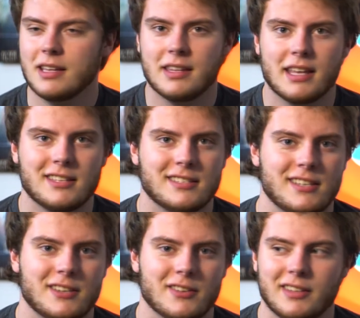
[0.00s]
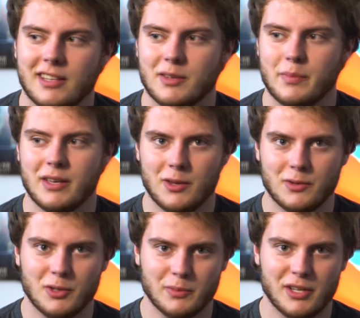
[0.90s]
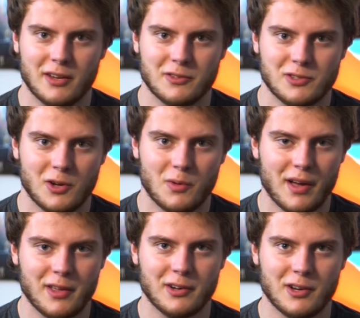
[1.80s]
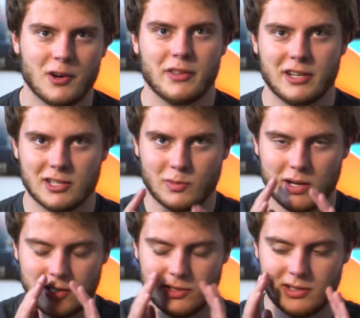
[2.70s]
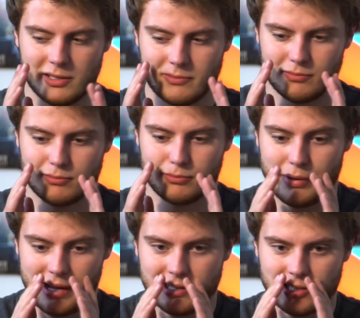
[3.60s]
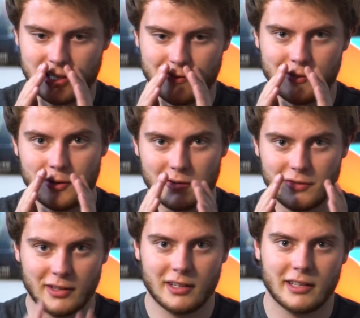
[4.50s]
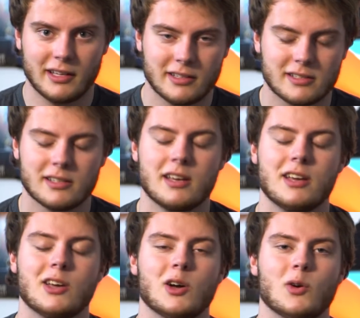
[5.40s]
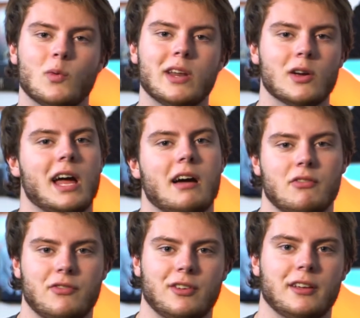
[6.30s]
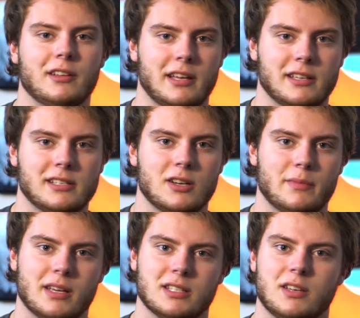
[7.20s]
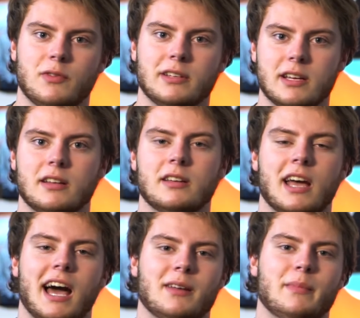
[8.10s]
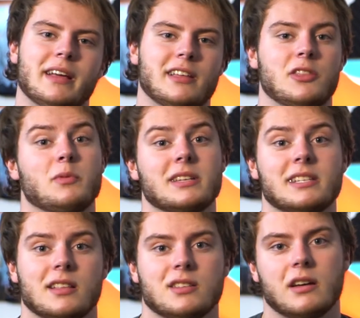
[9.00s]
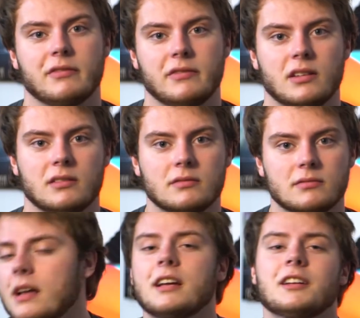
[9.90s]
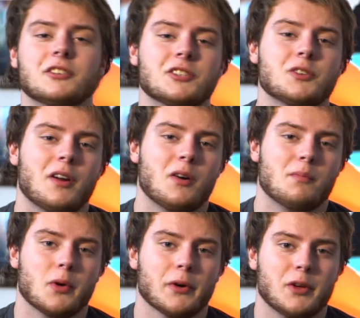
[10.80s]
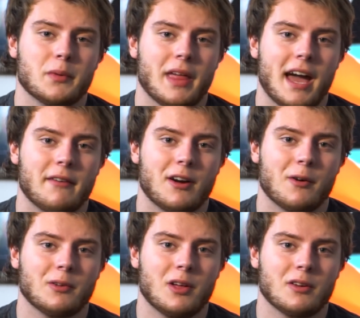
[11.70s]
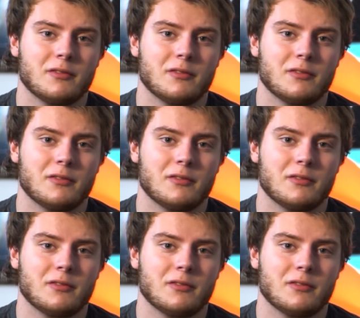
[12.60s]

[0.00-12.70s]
That's a secret that the big YouTube channels don't want you to know. They just want you to buy stuff with their affiliate links. We don't have affiliate links here, because if we did, I'd make like 3 cents off of it. Just so I don't bore you with a half-hour long